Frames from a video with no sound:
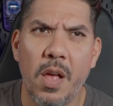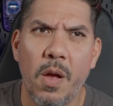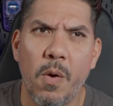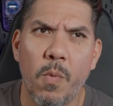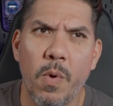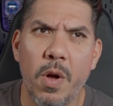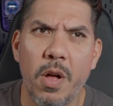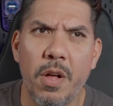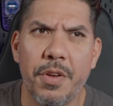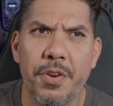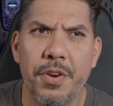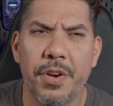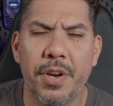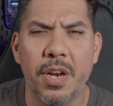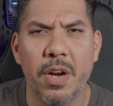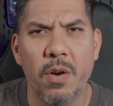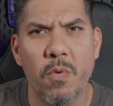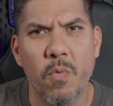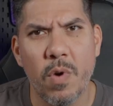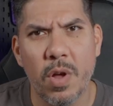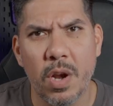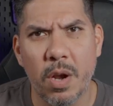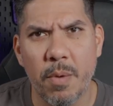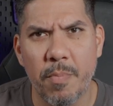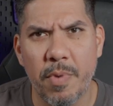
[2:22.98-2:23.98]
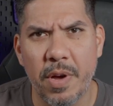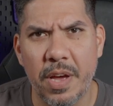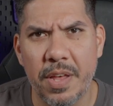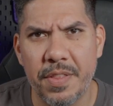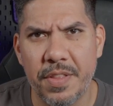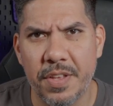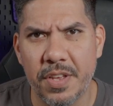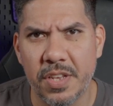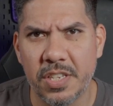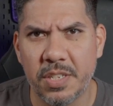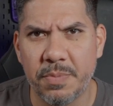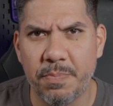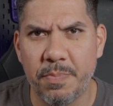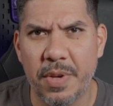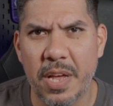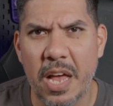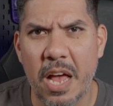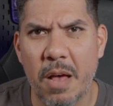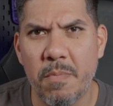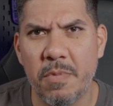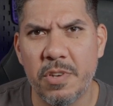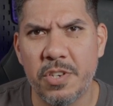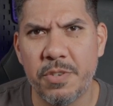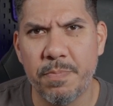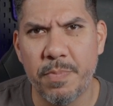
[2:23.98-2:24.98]
well, you're going to want to buy this, but
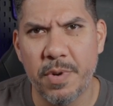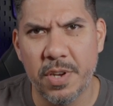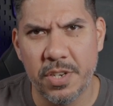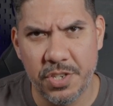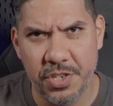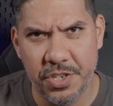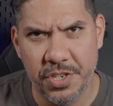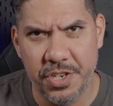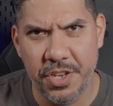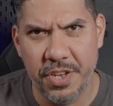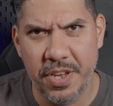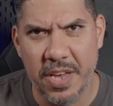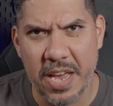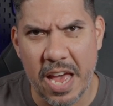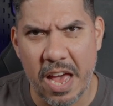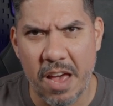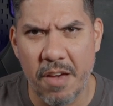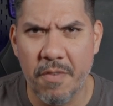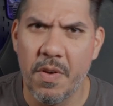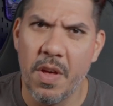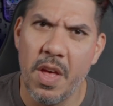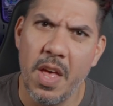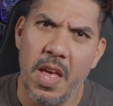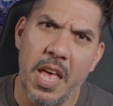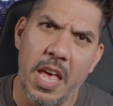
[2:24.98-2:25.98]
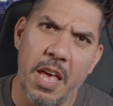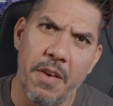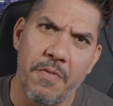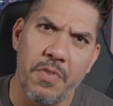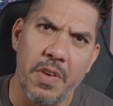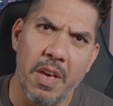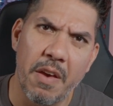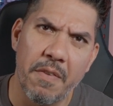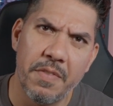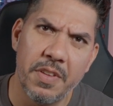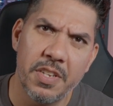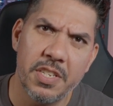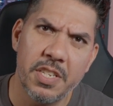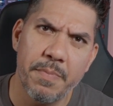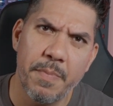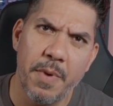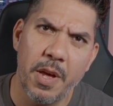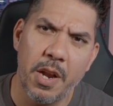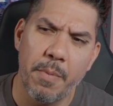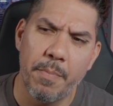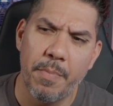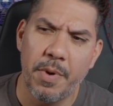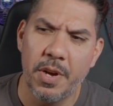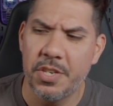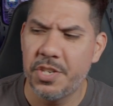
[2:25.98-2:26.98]
how much budget do you have? If you have this
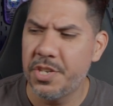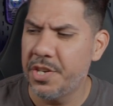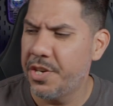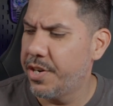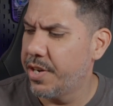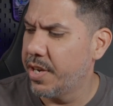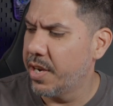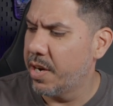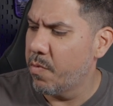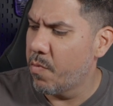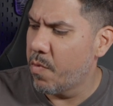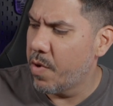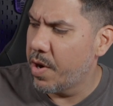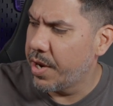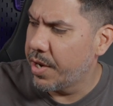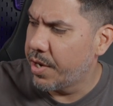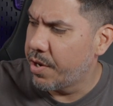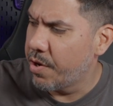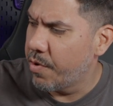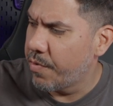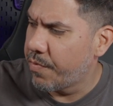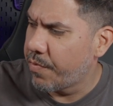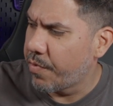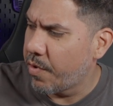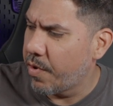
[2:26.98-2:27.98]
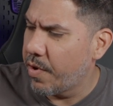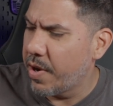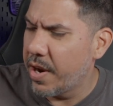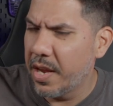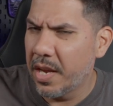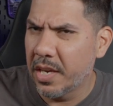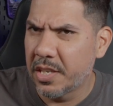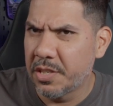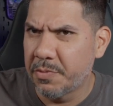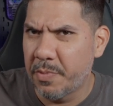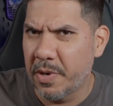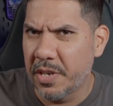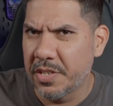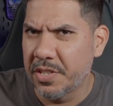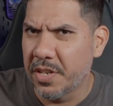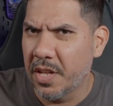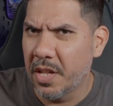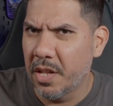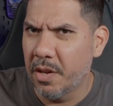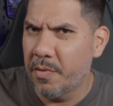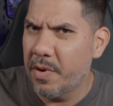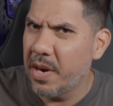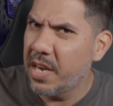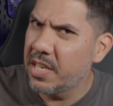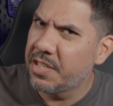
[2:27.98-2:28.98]
amount of budget, you're going to want to go for Express
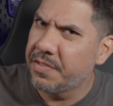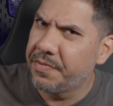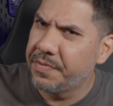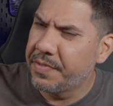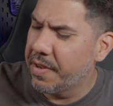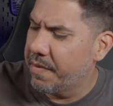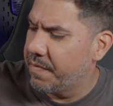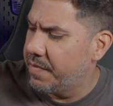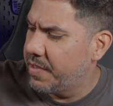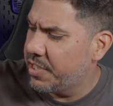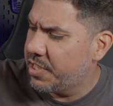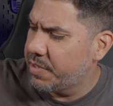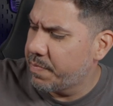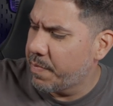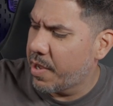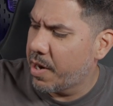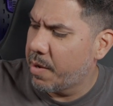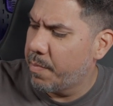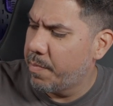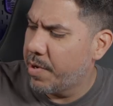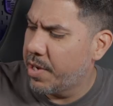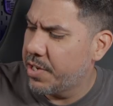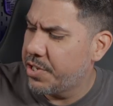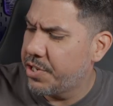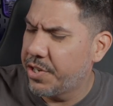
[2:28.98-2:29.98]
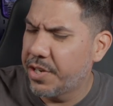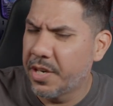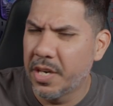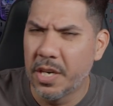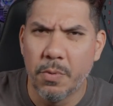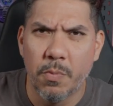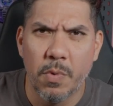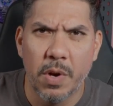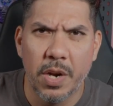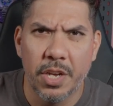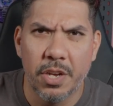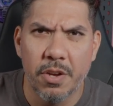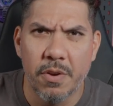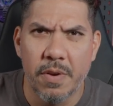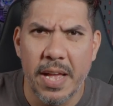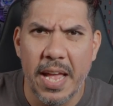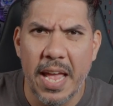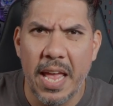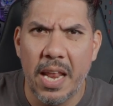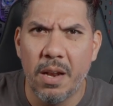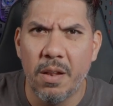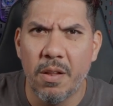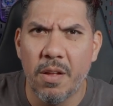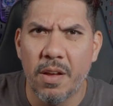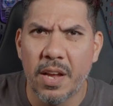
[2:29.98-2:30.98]
LRS. If you have this amount of budget, you're going to want to go
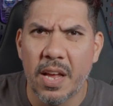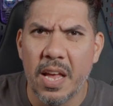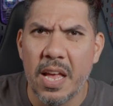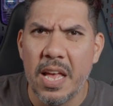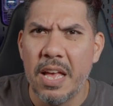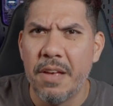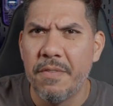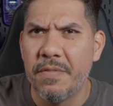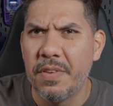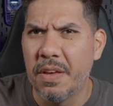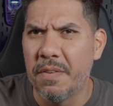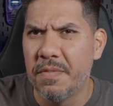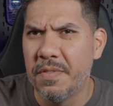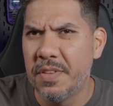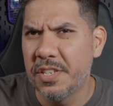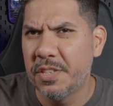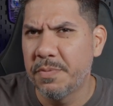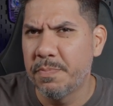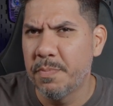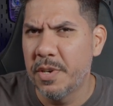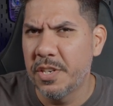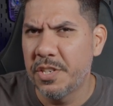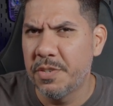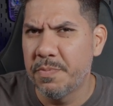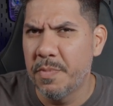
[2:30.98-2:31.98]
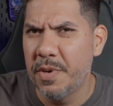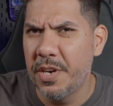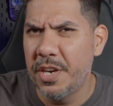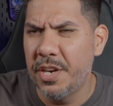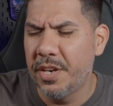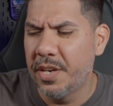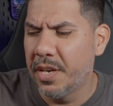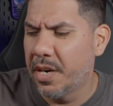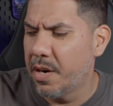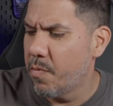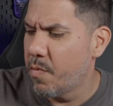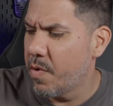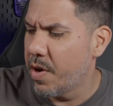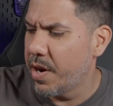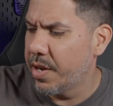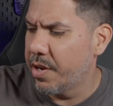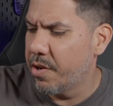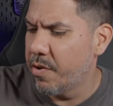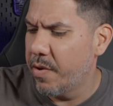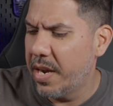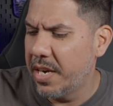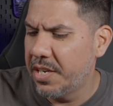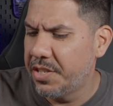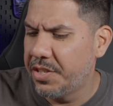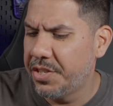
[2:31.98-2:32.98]
analog. If you have this much money, you're going to want to
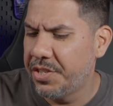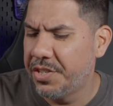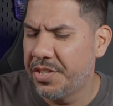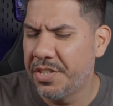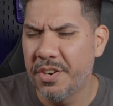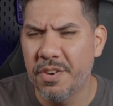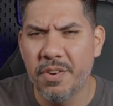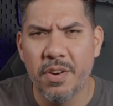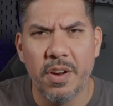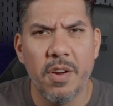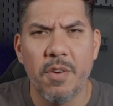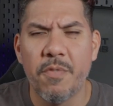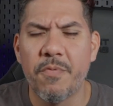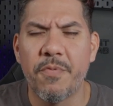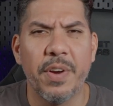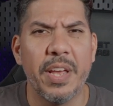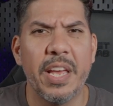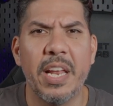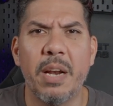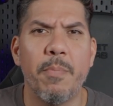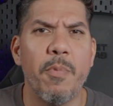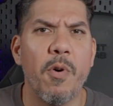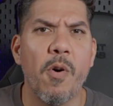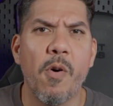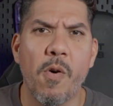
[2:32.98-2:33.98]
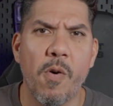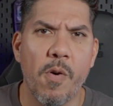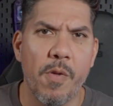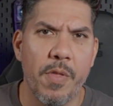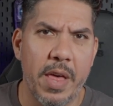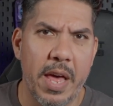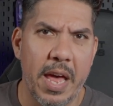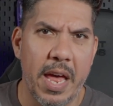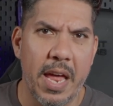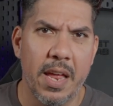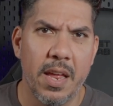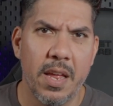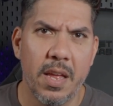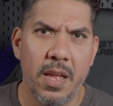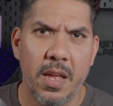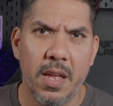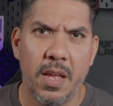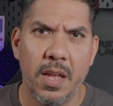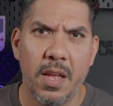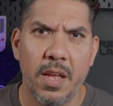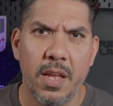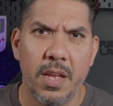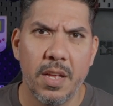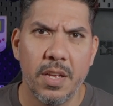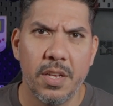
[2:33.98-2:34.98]
go HT0. Forget about all that.
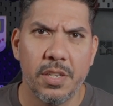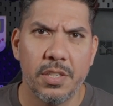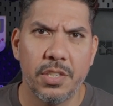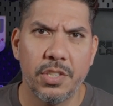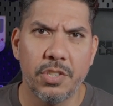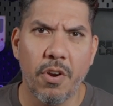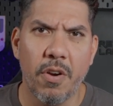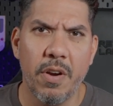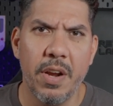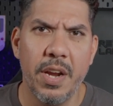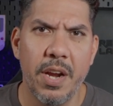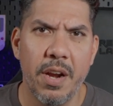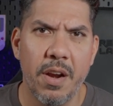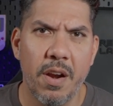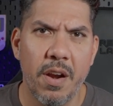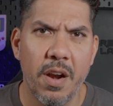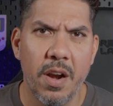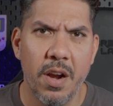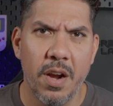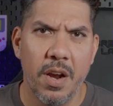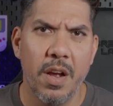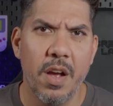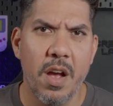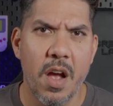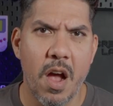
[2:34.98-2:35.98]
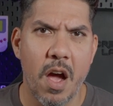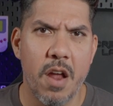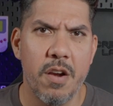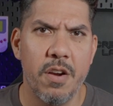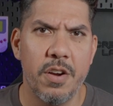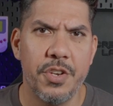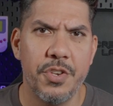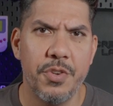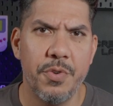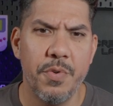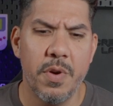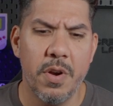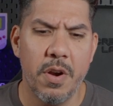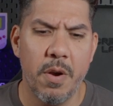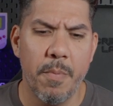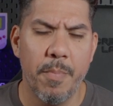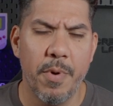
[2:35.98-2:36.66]
Start here, under 200